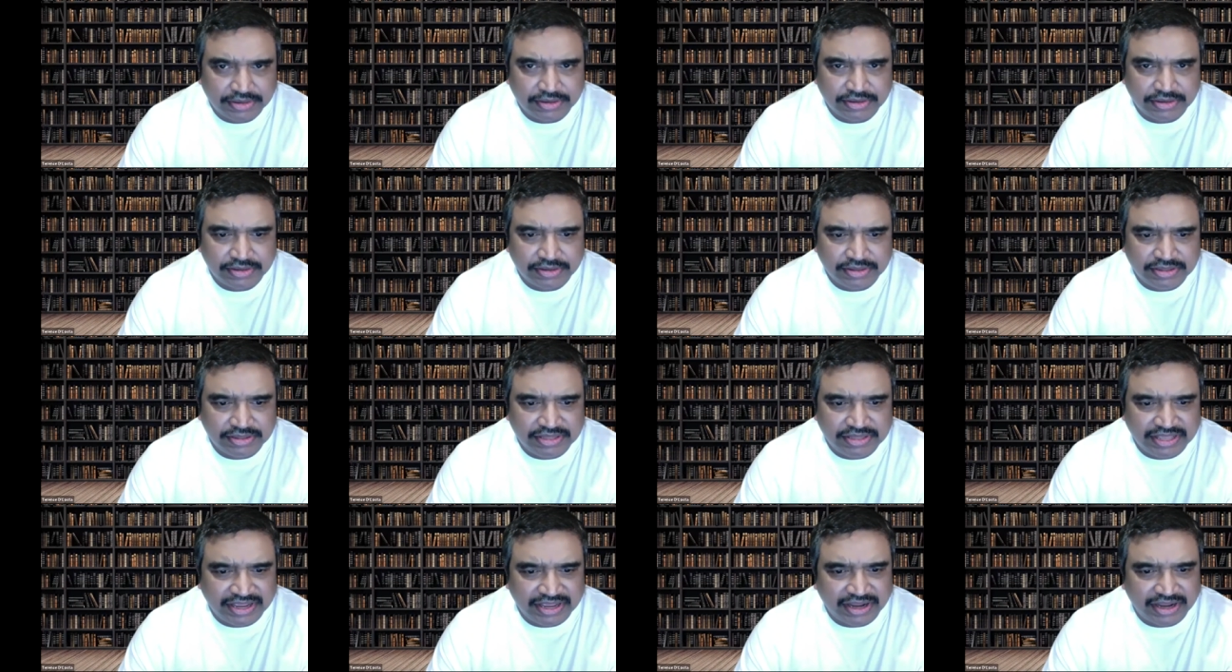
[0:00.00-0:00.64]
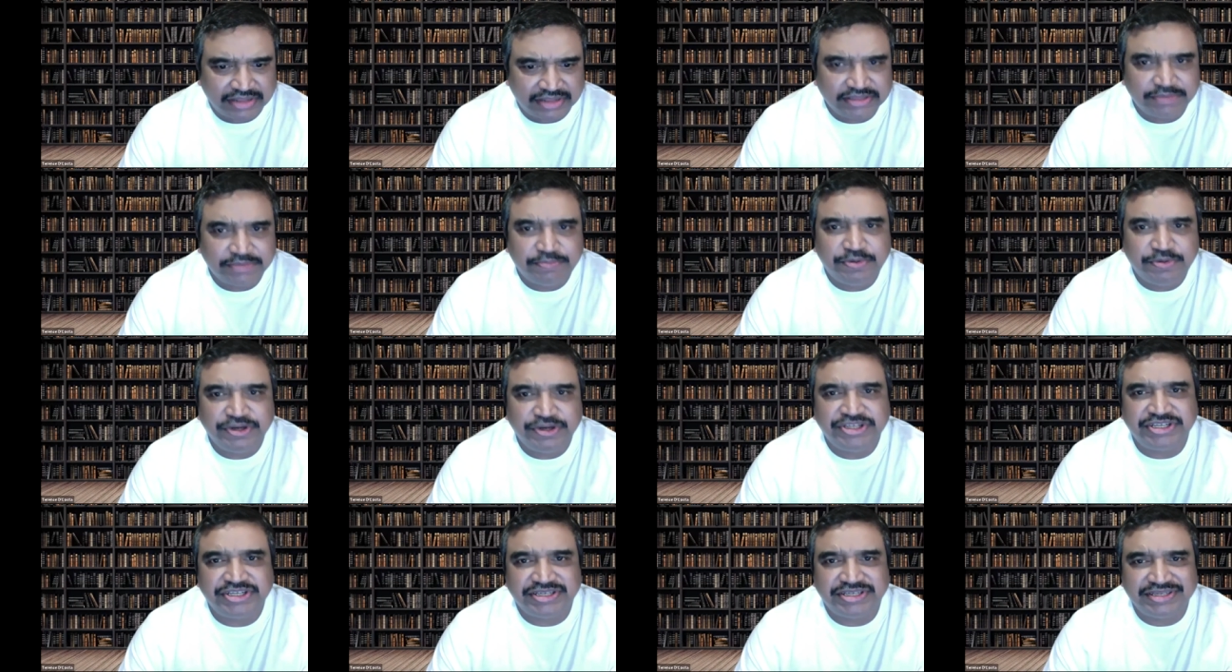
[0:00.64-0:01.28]
They are the
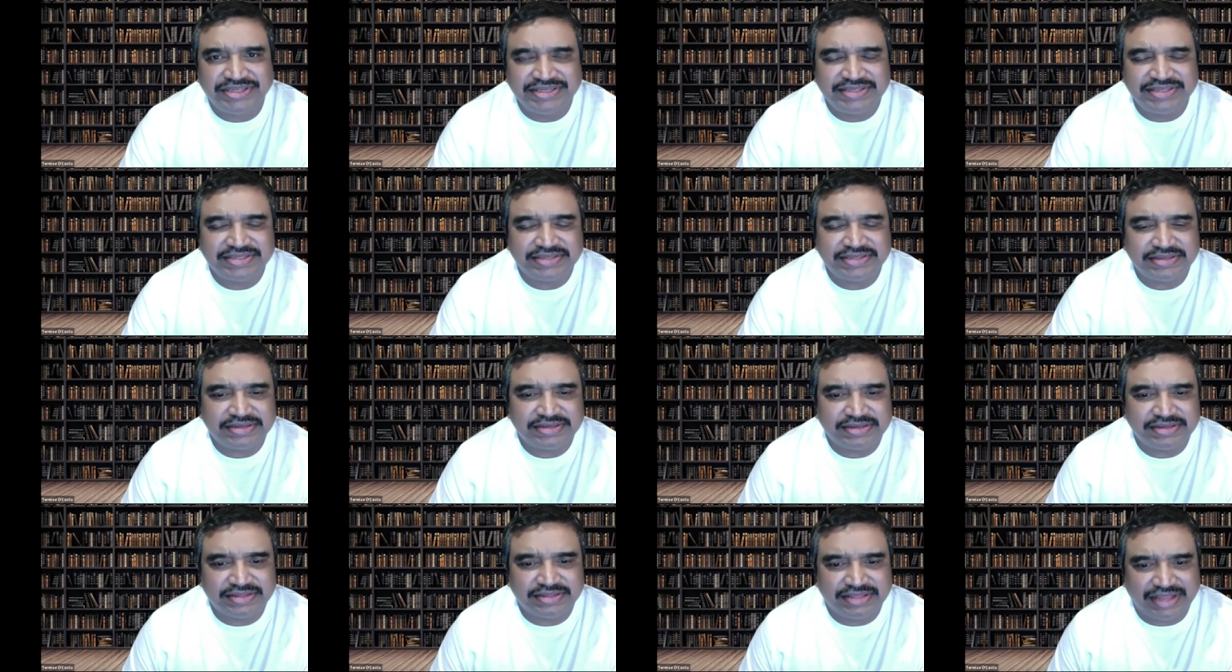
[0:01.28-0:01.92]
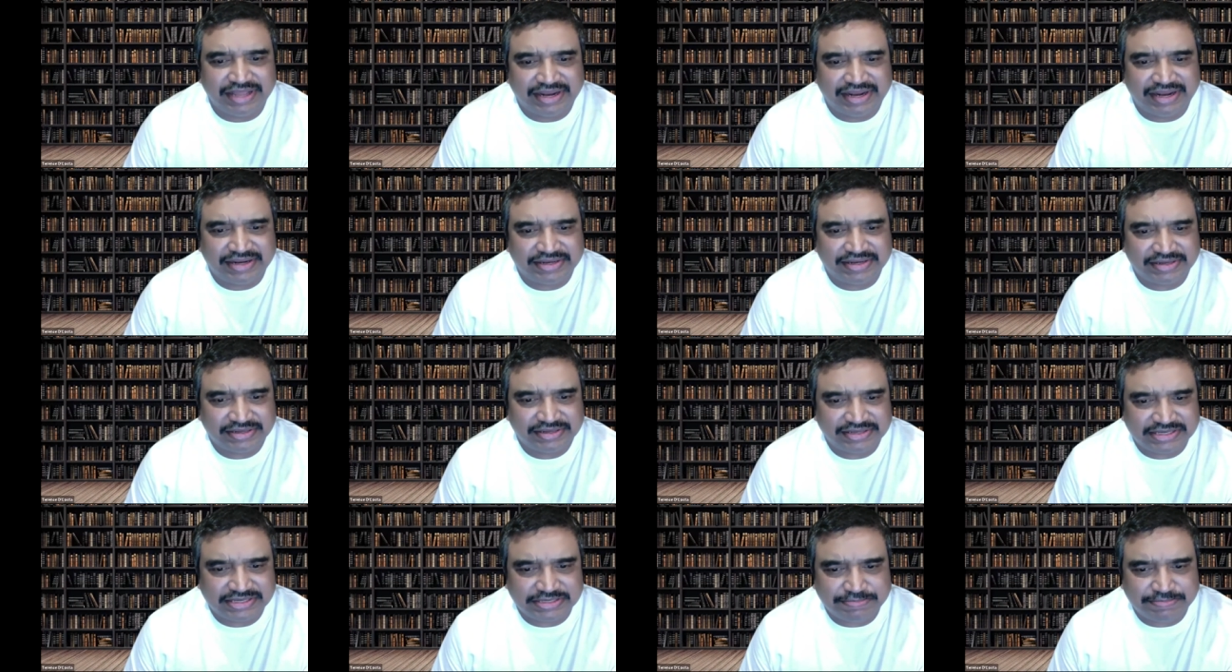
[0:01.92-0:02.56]
bridges that
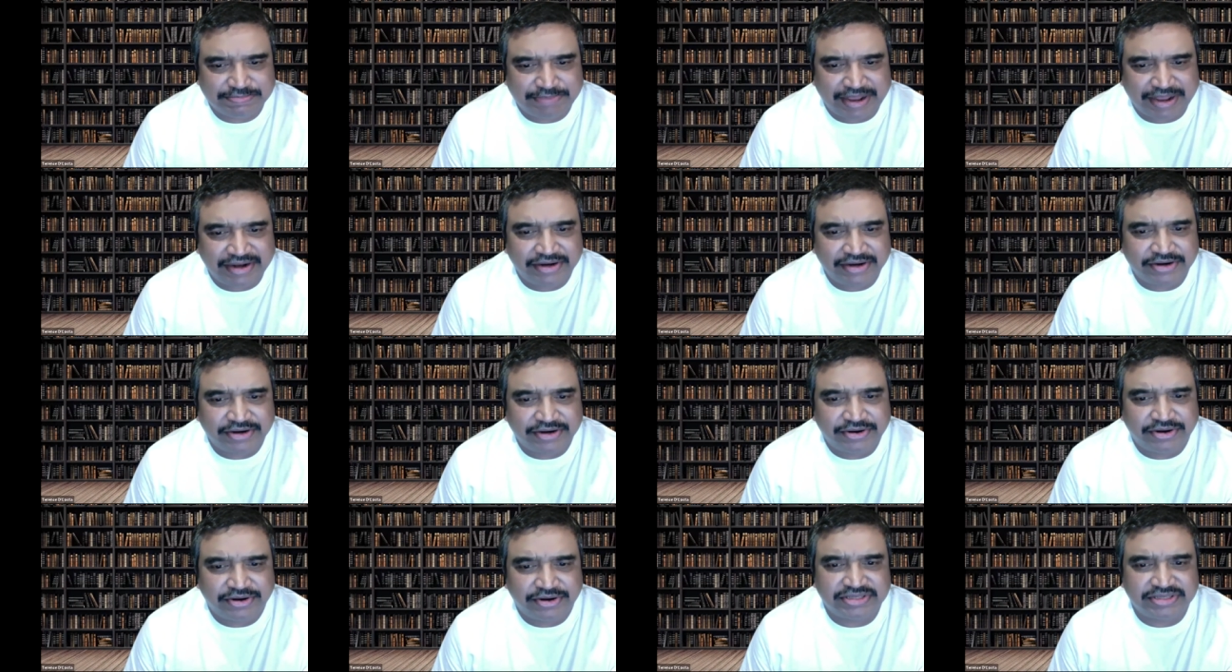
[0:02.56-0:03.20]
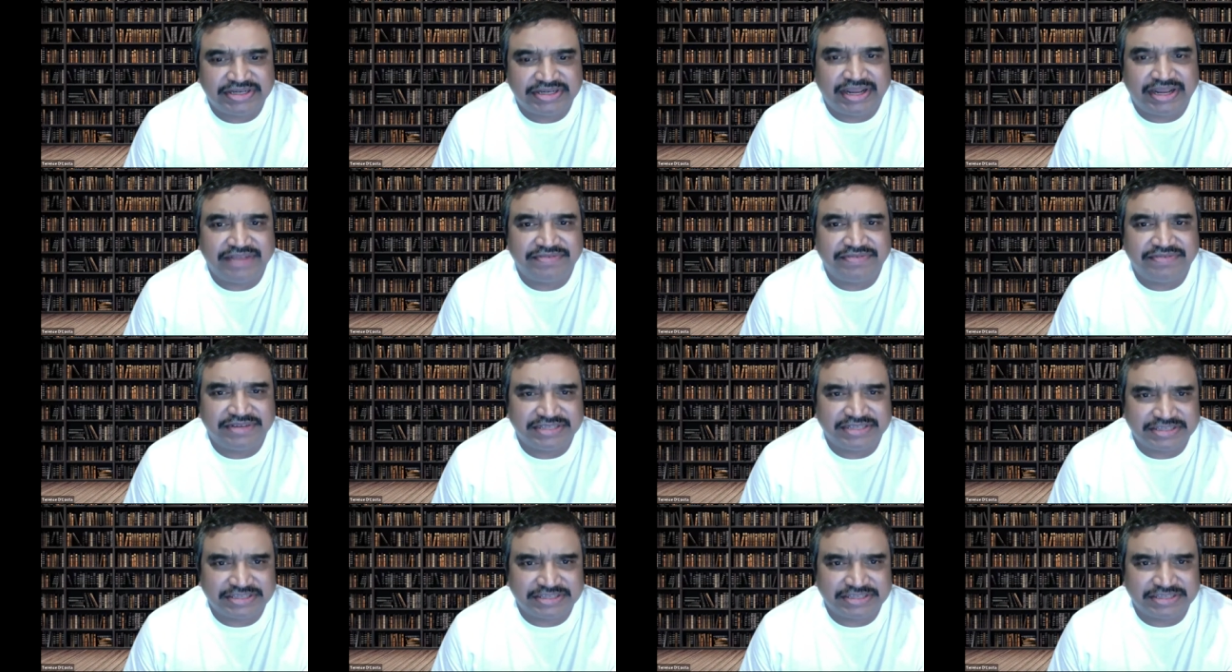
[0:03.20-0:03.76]
span across diverse